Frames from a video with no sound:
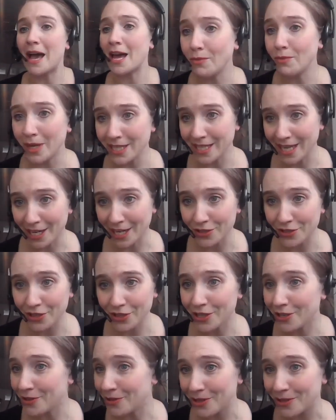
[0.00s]
no matter what
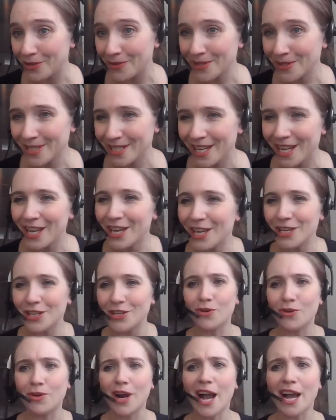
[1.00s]
texture you use,
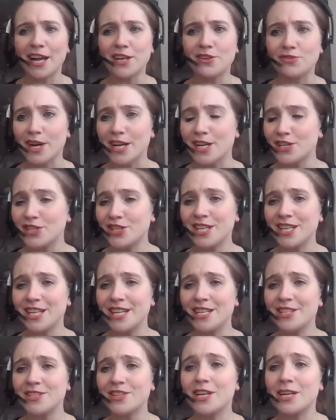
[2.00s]
your hydration
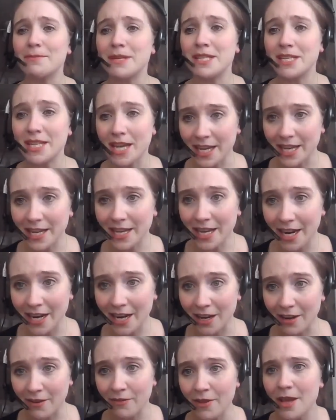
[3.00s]
needs are going to be taken
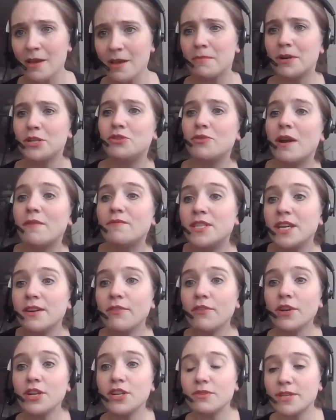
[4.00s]
care of, but you have
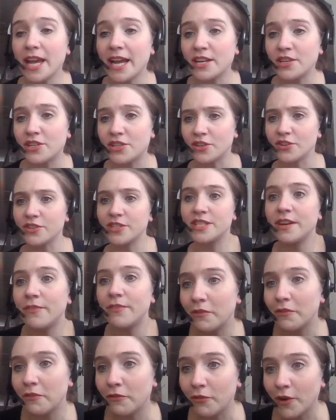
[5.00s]
different textures,
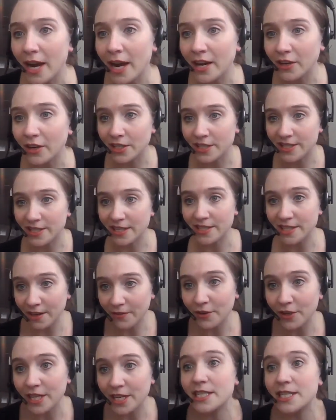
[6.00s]
different fragrances,
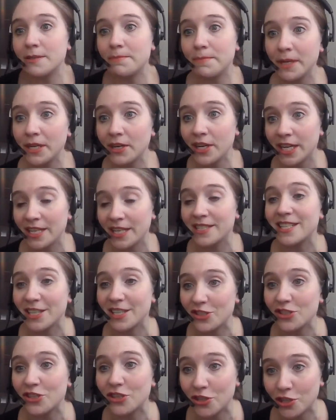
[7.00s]
different
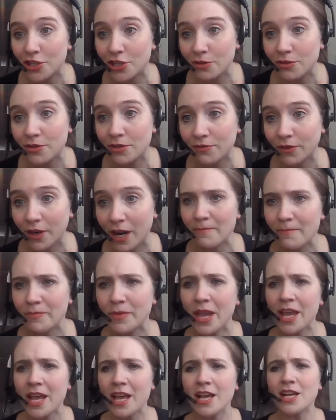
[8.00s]
experiences to choose from
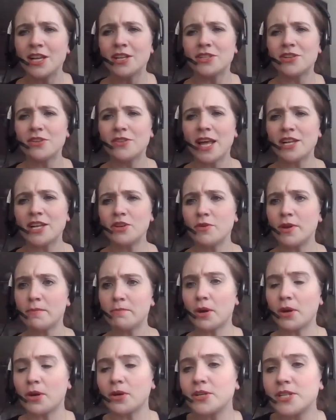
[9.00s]
so that you can
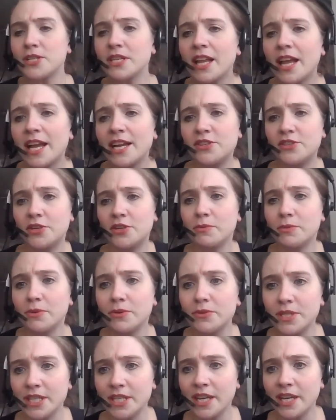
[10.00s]
personalize your
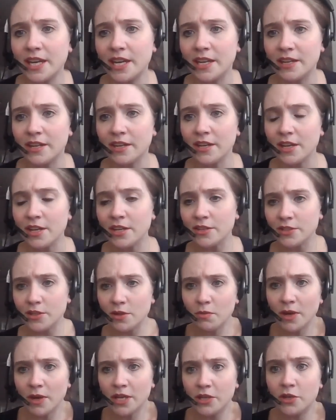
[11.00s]
routine
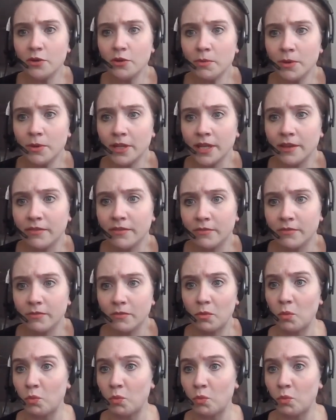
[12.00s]
to what you really